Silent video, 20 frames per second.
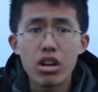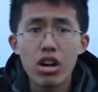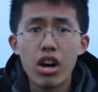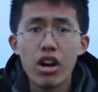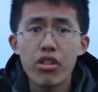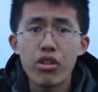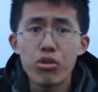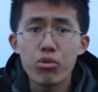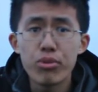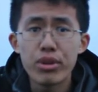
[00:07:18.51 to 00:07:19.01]

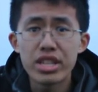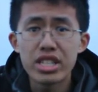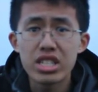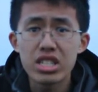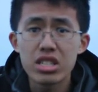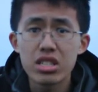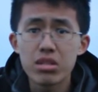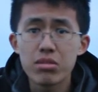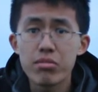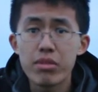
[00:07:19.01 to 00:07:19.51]
Other
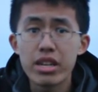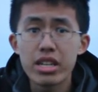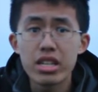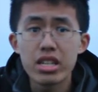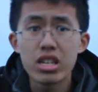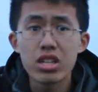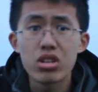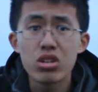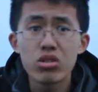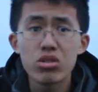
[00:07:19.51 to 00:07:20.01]
risks might
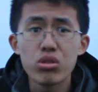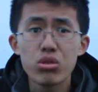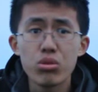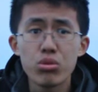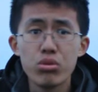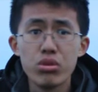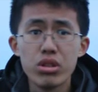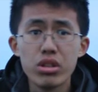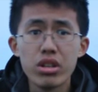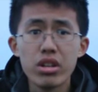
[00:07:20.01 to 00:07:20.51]

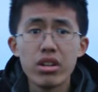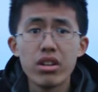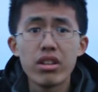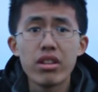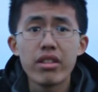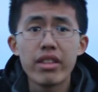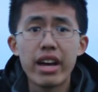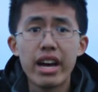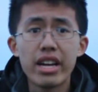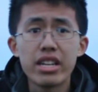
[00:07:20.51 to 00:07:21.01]
include
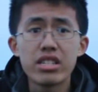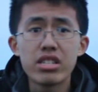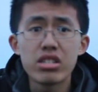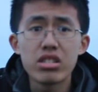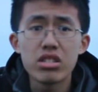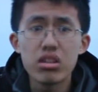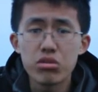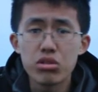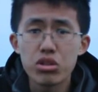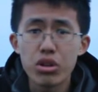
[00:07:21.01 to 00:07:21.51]

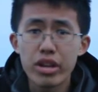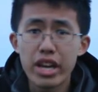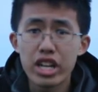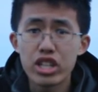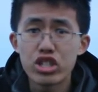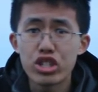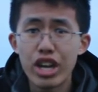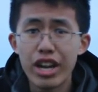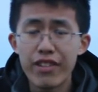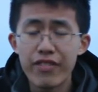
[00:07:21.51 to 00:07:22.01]
that you'll
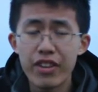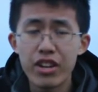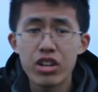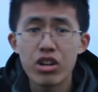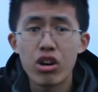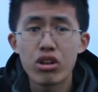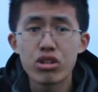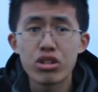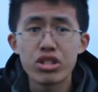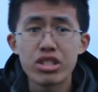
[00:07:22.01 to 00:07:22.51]
get
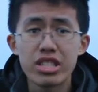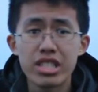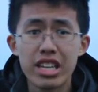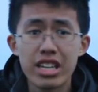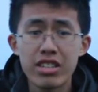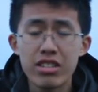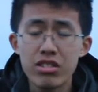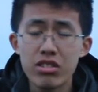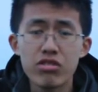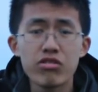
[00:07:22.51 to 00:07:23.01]
chafing on your
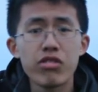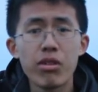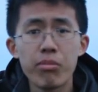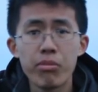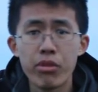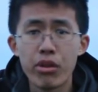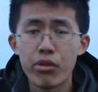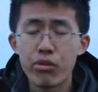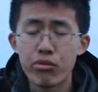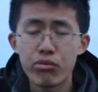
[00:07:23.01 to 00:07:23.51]
skin
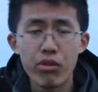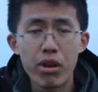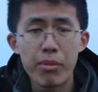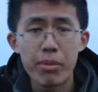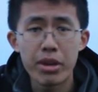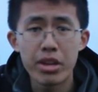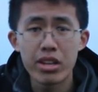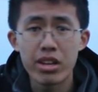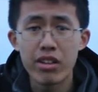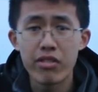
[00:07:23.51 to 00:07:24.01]
from the
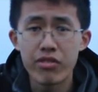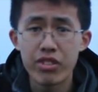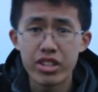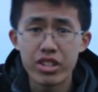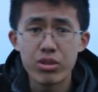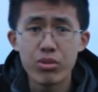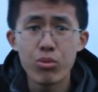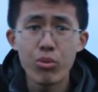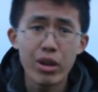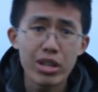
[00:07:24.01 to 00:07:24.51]
rubbing of the
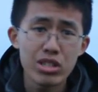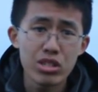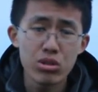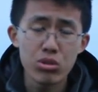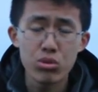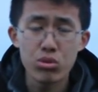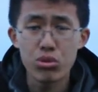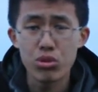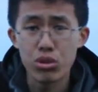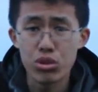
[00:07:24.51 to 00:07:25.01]

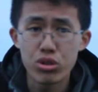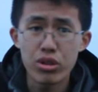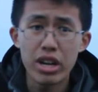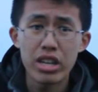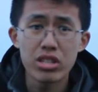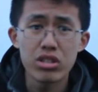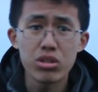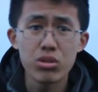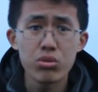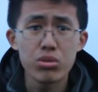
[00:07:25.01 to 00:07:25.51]
wetsuit or
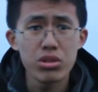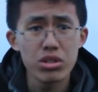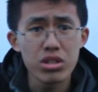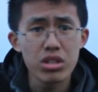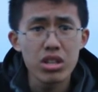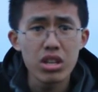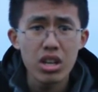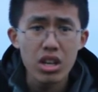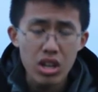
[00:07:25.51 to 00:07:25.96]
dry suit,